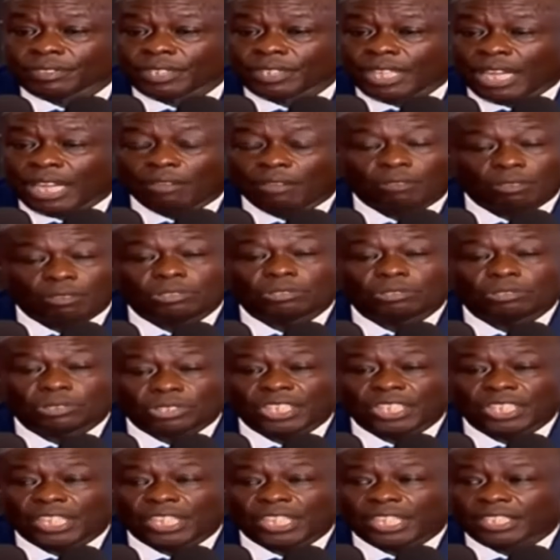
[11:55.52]
I want to
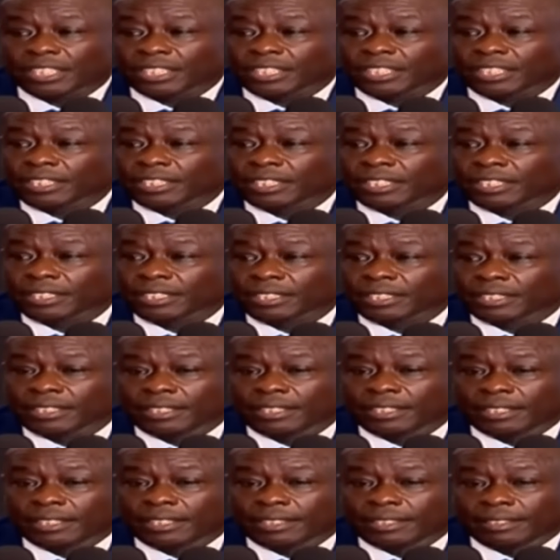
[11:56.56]
say that
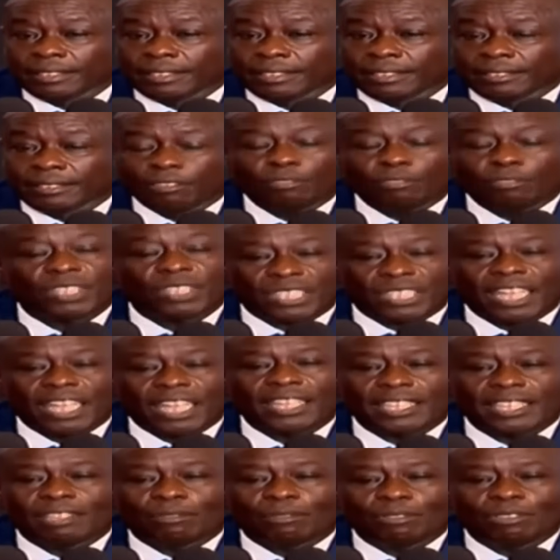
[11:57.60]

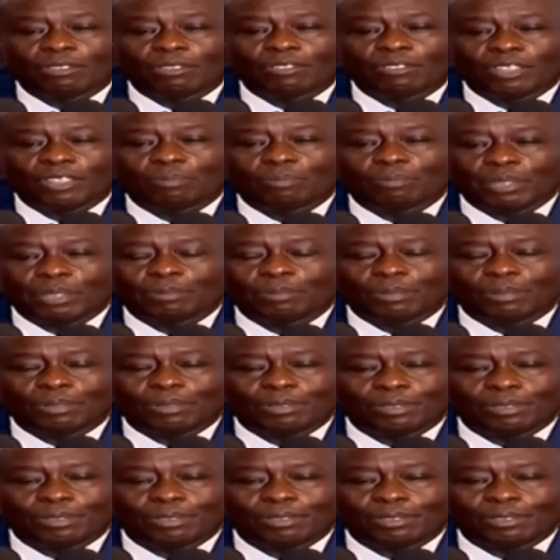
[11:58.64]
overturning the will of the people
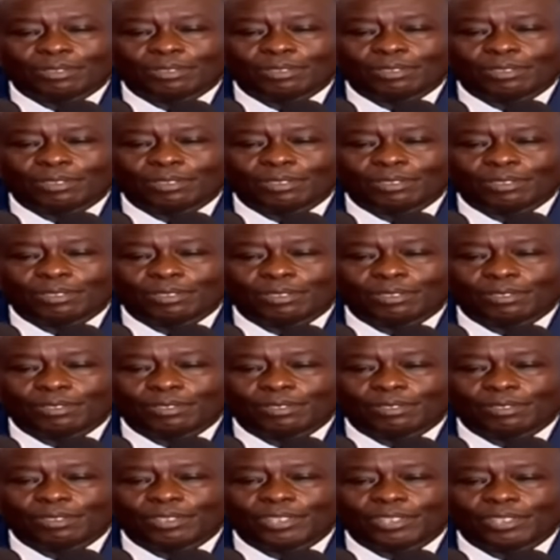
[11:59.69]

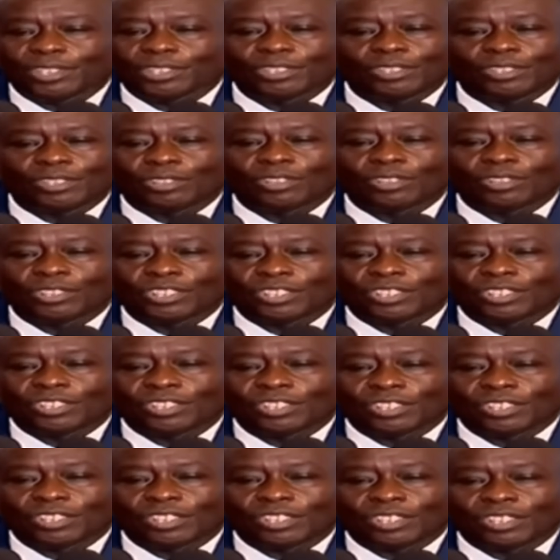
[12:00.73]
is
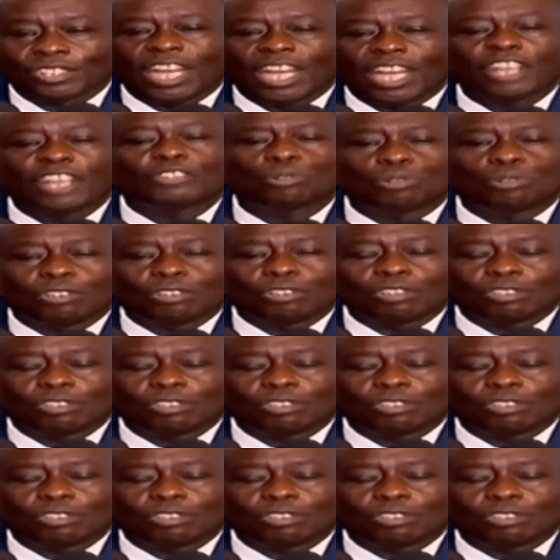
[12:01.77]
not a joke.